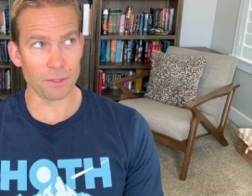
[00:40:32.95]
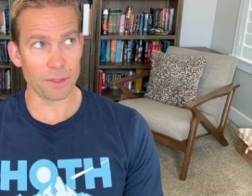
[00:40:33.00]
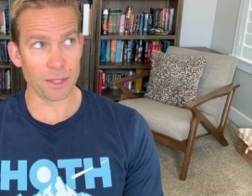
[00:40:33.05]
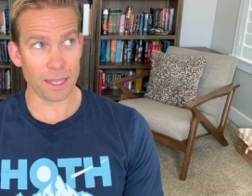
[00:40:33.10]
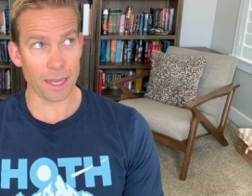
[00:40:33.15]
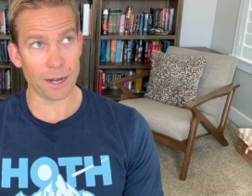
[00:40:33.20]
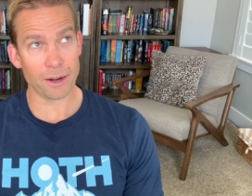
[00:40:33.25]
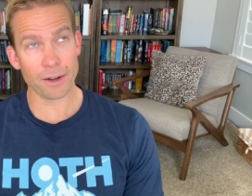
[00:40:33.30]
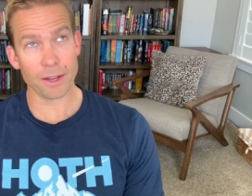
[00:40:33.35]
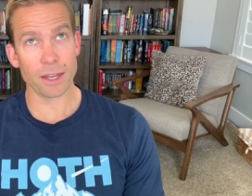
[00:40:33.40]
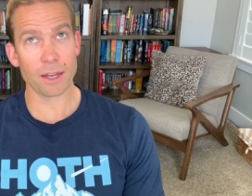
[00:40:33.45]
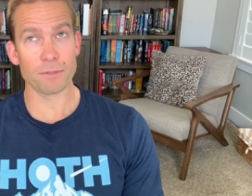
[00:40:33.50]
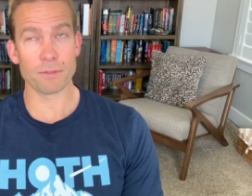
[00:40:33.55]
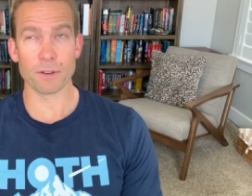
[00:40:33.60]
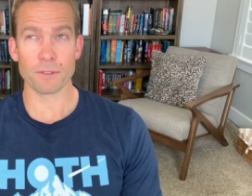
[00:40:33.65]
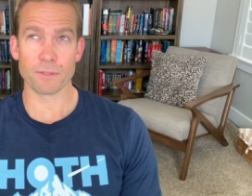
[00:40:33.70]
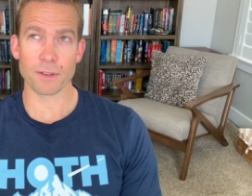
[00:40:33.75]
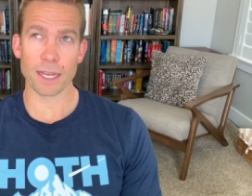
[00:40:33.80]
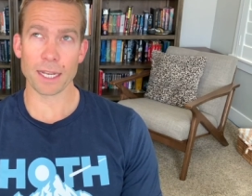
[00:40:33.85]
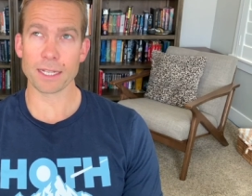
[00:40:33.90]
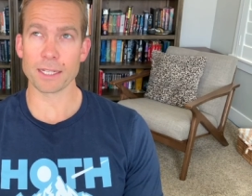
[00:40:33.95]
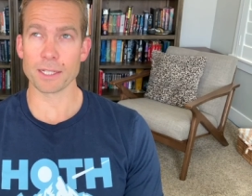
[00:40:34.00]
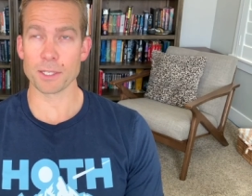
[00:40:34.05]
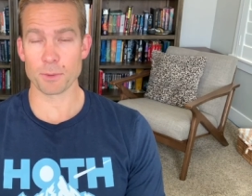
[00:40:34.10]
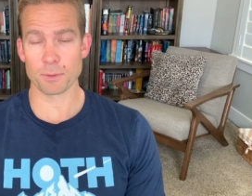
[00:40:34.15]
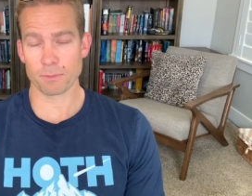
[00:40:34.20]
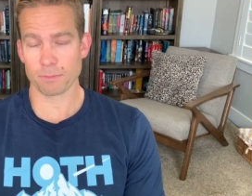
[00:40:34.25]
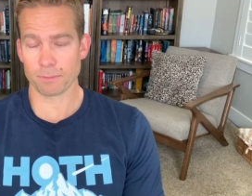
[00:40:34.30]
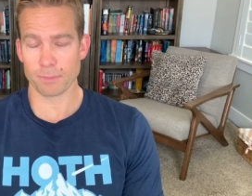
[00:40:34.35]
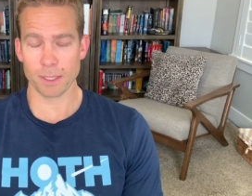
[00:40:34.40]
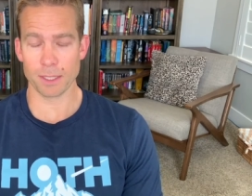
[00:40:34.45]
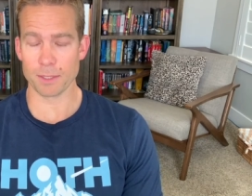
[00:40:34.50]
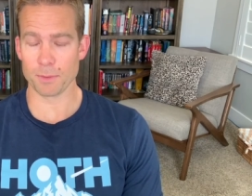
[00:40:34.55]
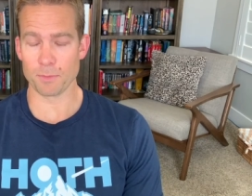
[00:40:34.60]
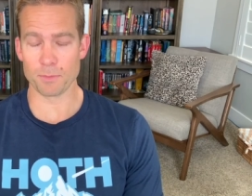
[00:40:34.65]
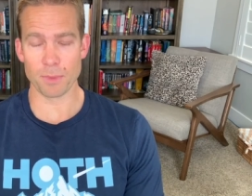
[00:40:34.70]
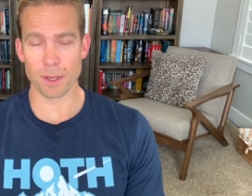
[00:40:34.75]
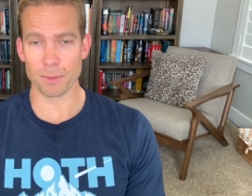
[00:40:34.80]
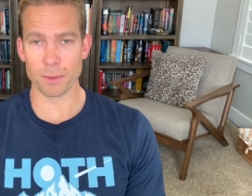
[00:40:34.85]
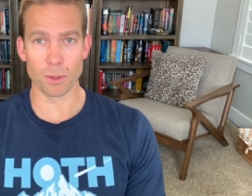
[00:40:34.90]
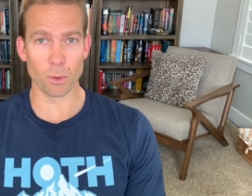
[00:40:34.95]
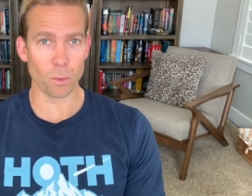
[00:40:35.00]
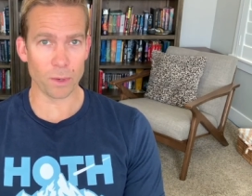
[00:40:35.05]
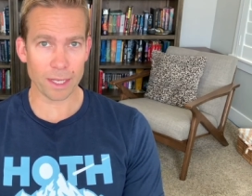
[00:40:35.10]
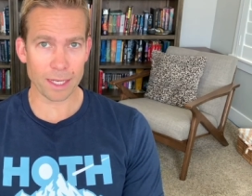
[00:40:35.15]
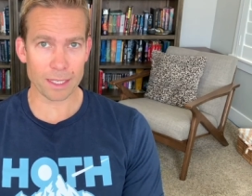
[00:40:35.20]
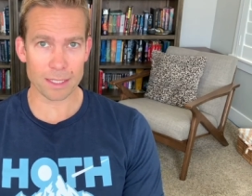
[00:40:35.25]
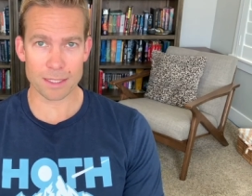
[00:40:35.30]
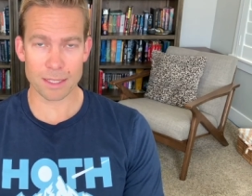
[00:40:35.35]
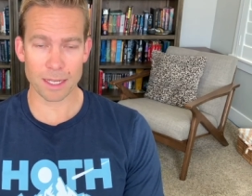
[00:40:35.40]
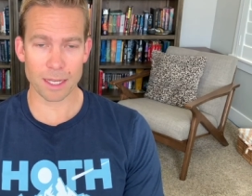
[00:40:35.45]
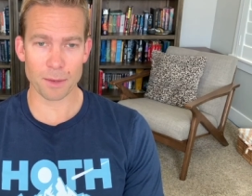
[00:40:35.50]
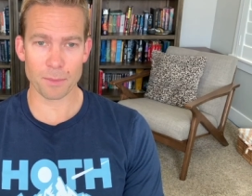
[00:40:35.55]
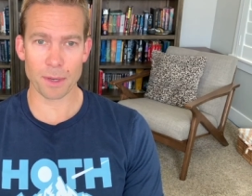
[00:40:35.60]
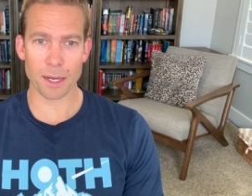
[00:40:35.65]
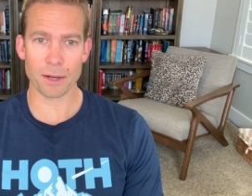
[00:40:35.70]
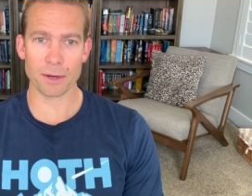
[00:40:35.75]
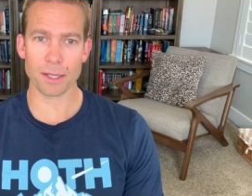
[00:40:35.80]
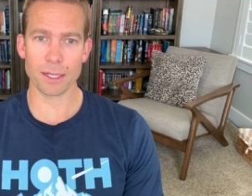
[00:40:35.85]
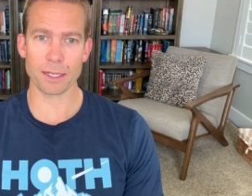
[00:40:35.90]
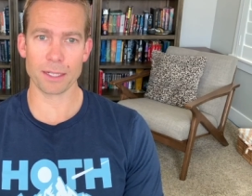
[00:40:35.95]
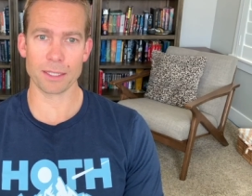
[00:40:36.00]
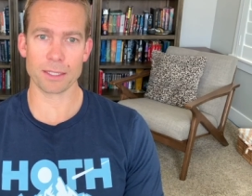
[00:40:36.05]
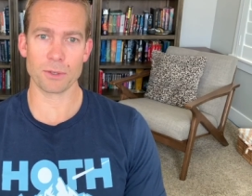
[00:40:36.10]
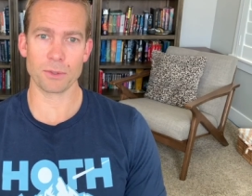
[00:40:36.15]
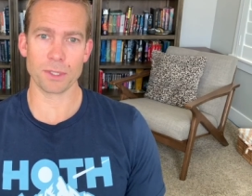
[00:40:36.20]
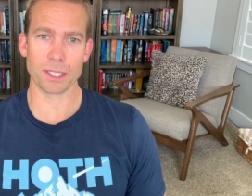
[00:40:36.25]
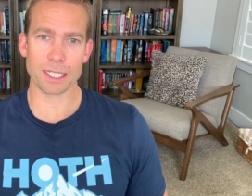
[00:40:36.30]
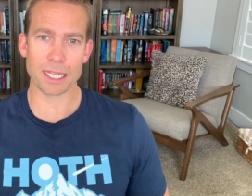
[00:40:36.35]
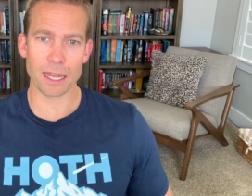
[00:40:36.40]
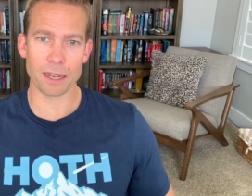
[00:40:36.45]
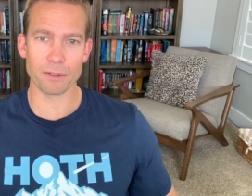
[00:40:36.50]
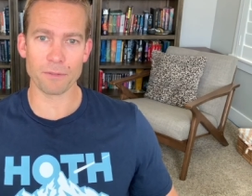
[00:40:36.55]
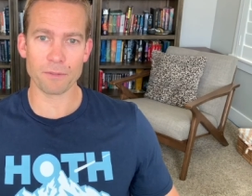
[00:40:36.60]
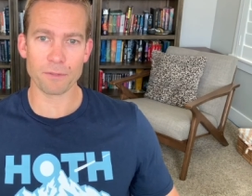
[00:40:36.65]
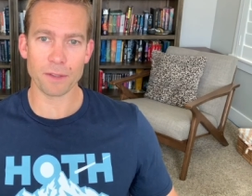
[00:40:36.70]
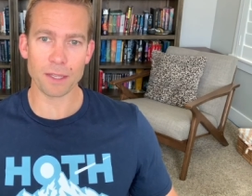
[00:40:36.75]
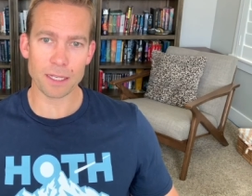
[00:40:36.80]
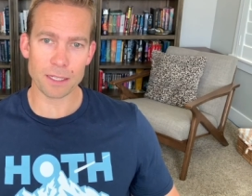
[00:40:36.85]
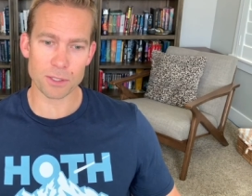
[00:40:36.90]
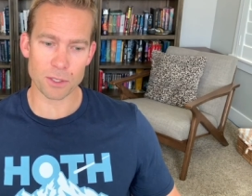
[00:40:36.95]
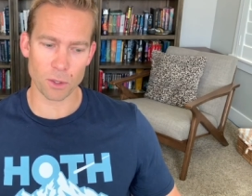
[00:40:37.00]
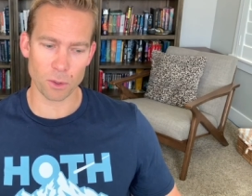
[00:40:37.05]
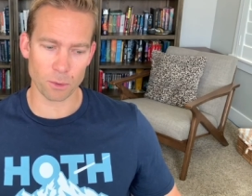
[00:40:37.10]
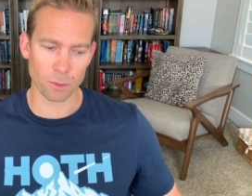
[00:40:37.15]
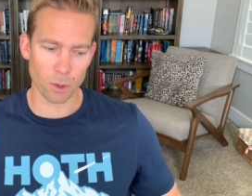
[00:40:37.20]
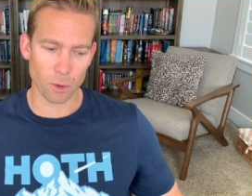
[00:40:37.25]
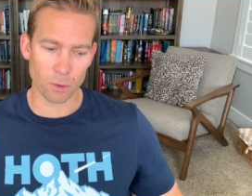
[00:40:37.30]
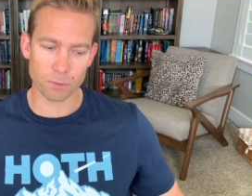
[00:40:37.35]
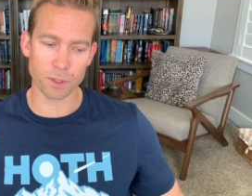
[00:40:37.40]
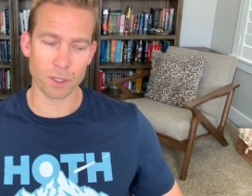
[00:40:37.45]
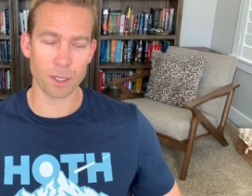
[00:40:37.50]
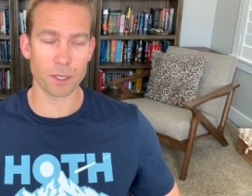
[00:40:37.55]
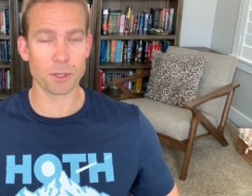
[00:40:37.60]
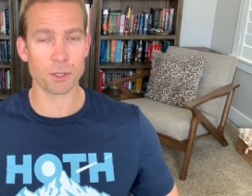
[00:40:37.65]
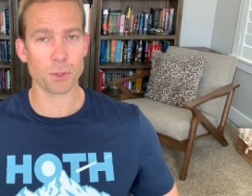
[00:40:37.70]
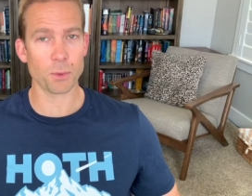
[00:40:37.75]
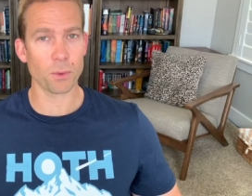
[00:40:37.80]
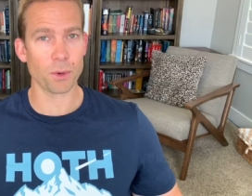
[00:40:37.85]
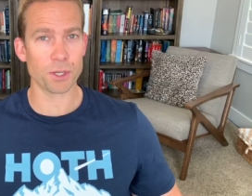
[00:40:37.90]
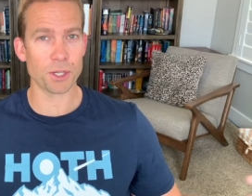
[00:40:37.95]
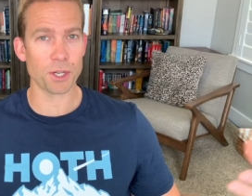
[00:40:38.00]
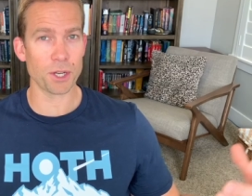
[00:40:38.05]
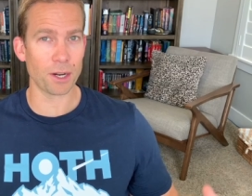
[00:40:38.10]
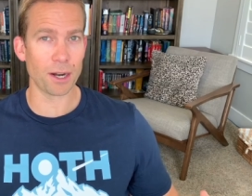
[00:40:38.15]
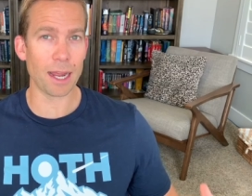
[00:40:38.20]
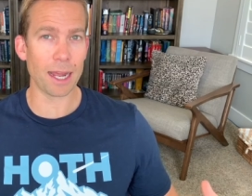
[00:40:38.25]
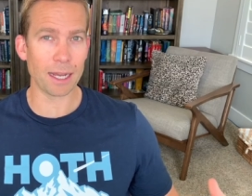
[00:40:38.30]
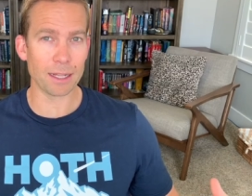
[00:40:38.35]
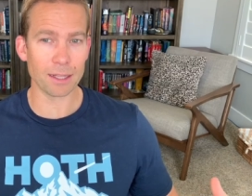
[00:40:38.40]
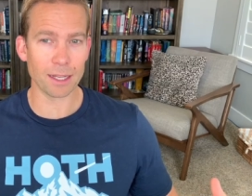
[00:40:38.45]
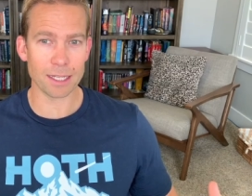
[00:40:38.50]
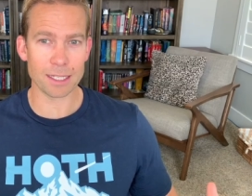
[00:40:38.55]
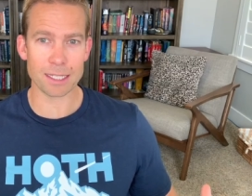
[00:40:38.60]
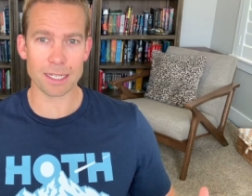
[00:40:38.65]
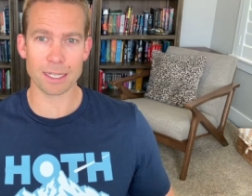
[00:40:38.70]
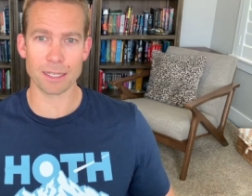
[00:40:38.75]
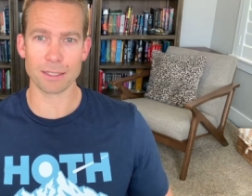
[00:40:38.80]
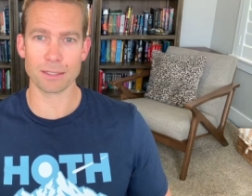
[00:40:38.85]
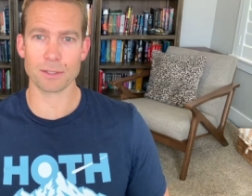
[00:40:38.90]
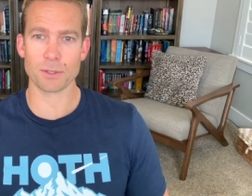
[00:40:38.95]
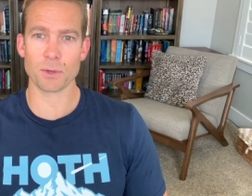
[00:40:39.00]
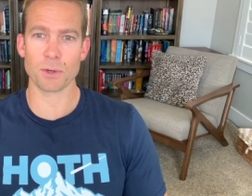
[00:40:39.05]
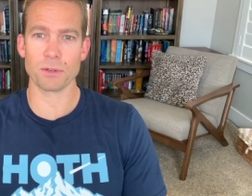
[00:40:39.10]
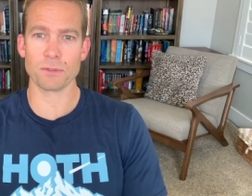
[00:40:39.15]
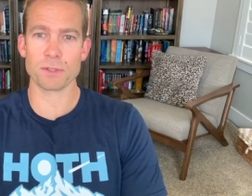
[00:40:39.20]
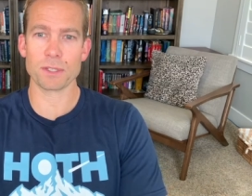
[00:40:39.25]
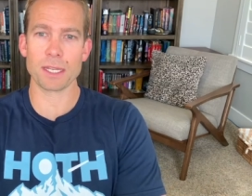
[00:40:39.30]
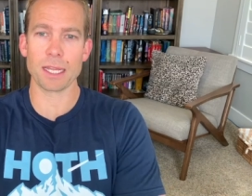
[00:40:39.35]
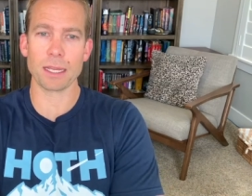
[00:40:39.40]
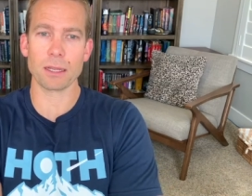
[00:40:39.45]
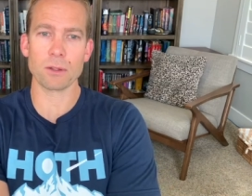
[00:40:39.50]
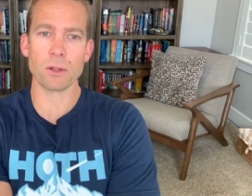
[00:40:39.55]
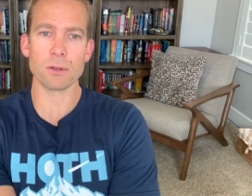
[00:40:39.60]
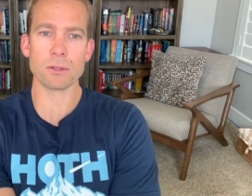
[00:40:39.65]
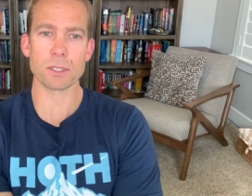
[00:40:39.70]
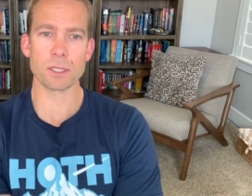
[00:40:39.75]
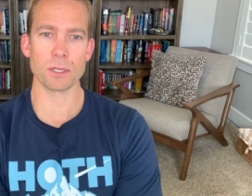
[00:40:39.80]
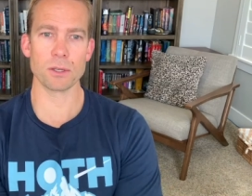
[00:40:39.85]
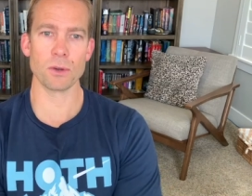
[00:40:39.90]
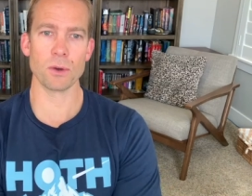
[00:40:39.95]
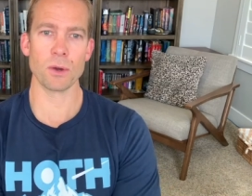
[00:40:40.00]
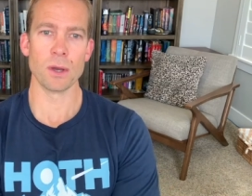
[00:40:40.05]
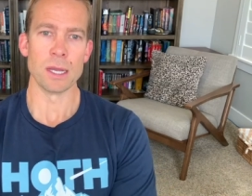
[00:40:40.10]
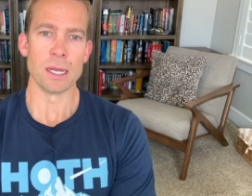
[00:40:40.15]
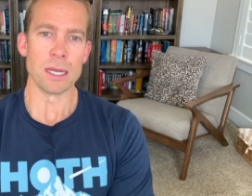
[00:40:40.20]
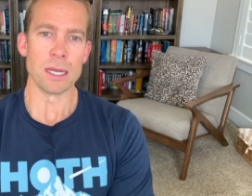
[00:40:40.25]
The area of effect is maybe the weakest thing about it. It's only 10 feet, so hopefully your squishier allies can sort of stay close to you.